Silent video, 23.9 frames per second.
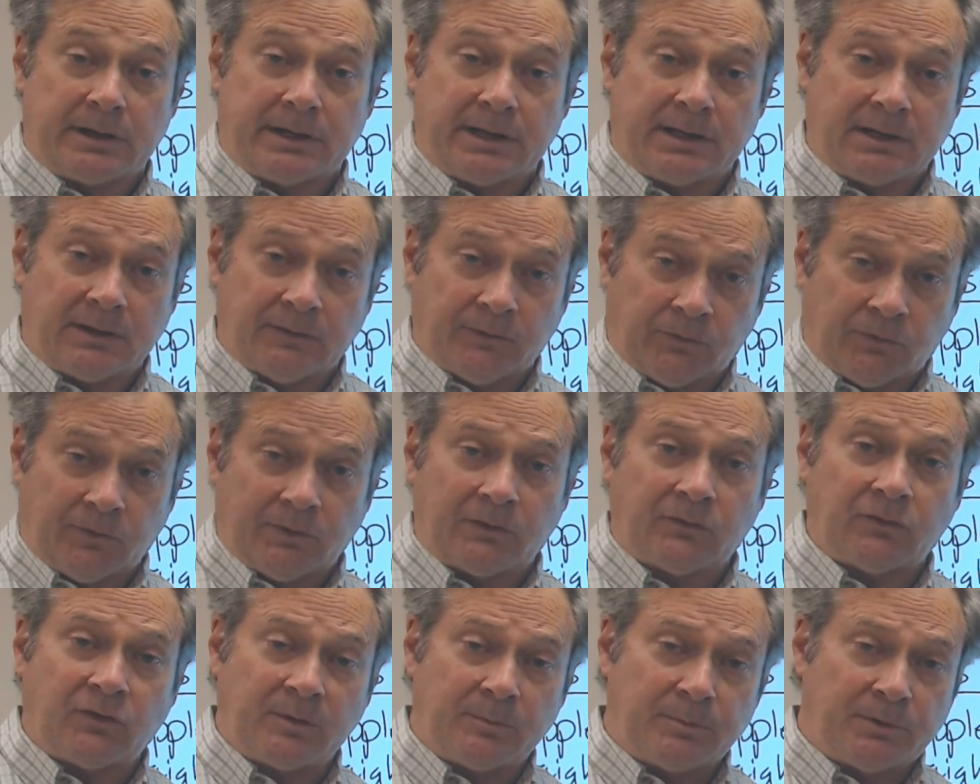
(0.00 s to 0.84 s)
because
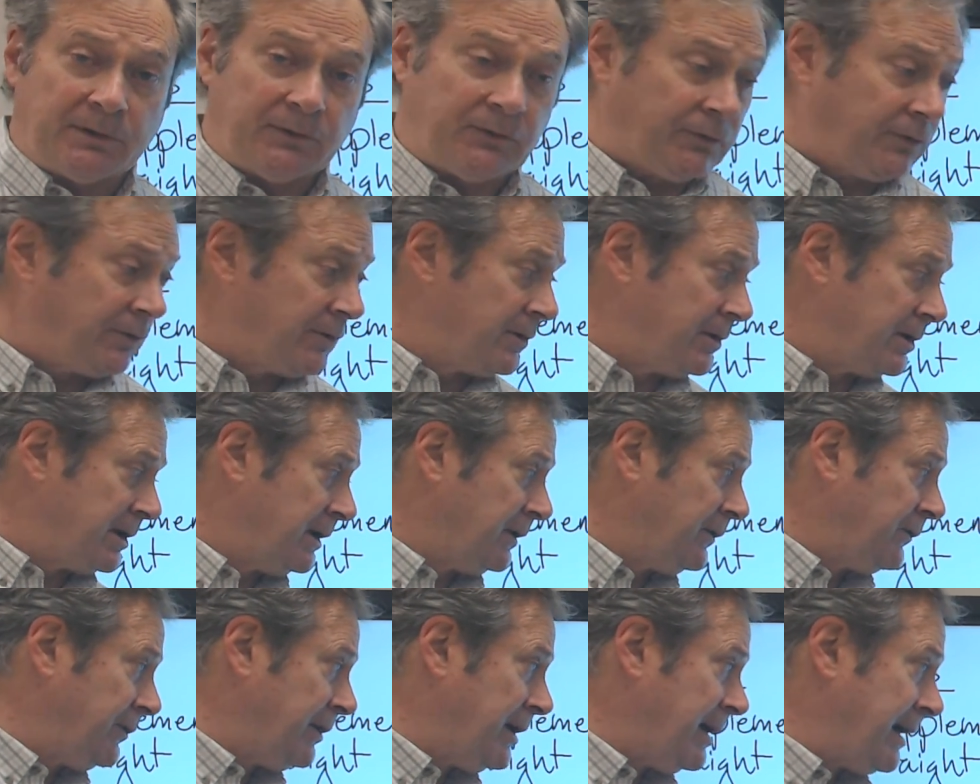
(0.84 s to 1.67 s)
60 plus 30
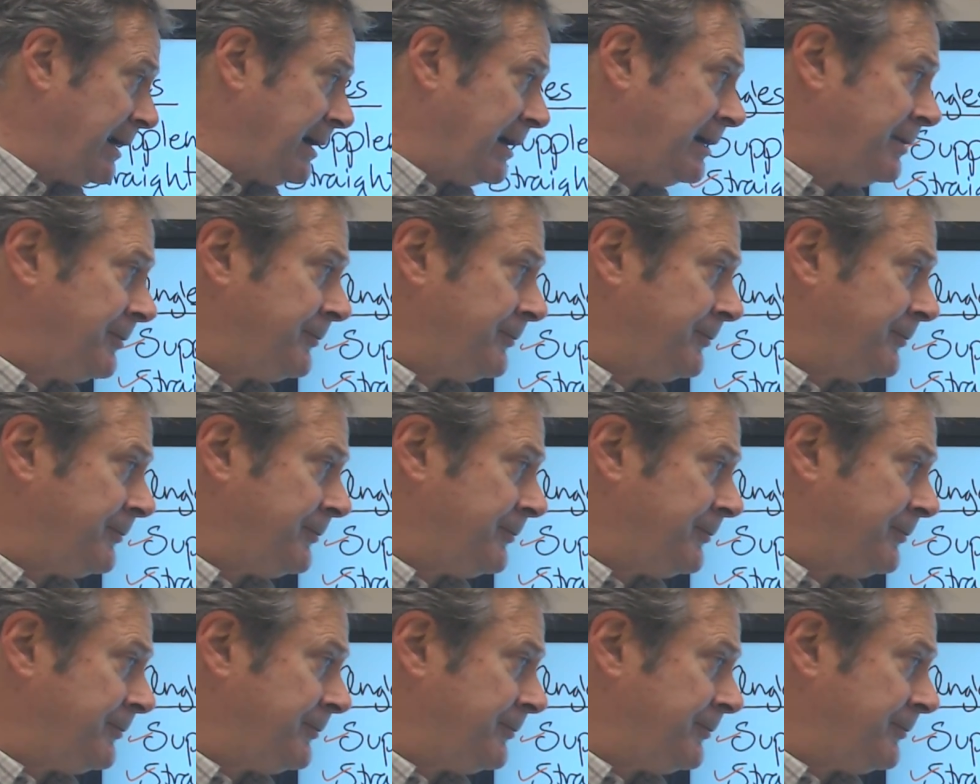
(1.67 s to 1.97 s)
is 90.